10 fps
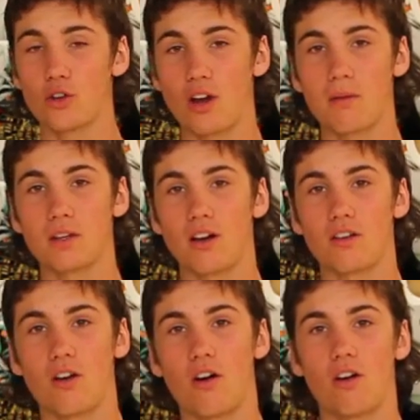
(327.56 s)
grabbing
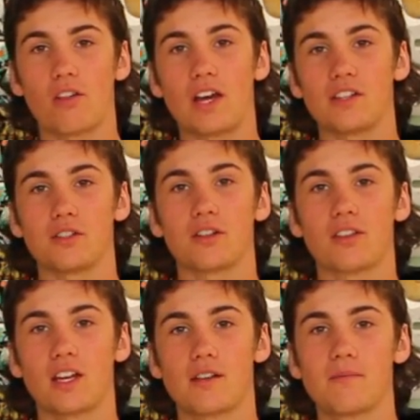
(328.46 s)
onto all that
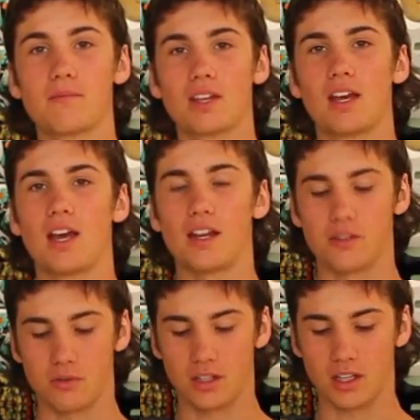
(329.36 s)
urethane, and
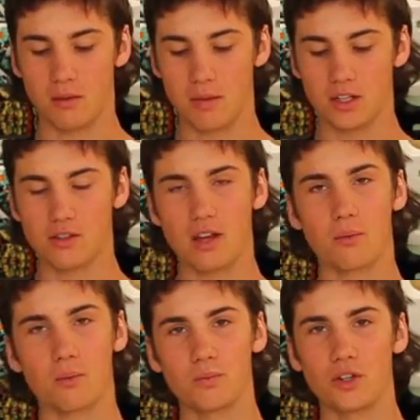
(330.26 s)
it's really going to make sure
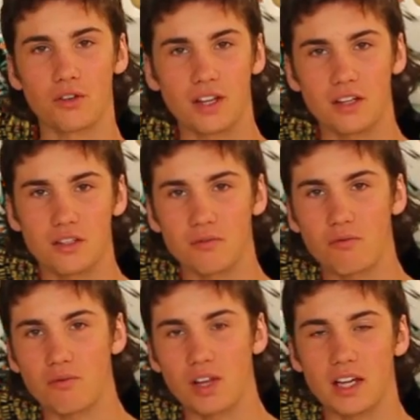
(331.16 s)
that urethane doesn't
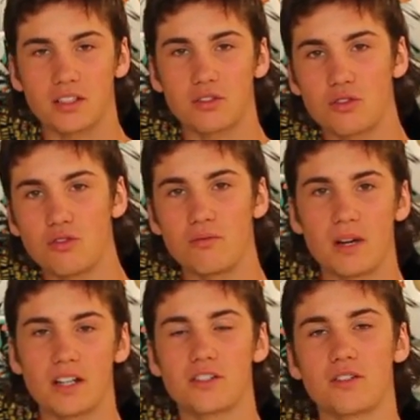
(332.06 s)
flex too
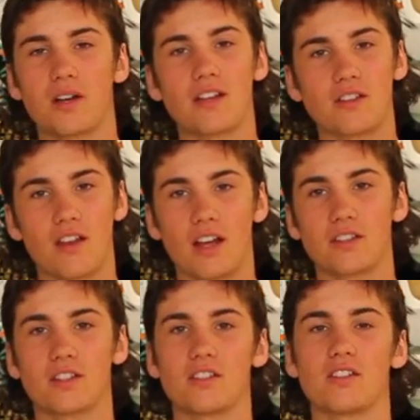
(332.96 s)
much, so it has a
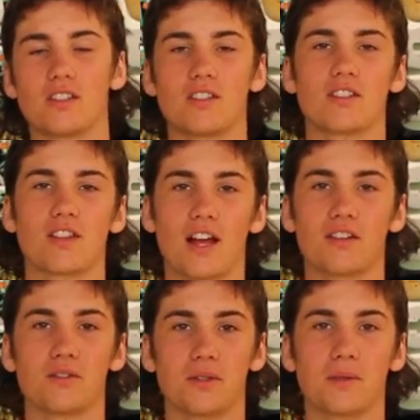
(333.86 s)
nice consistent
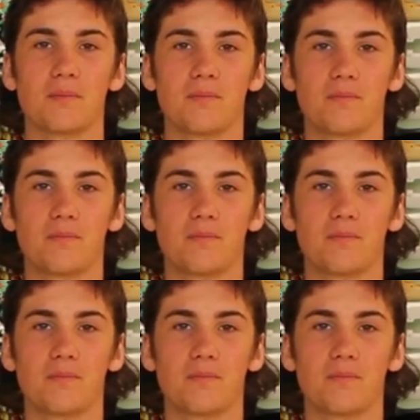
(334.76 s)
slide to it.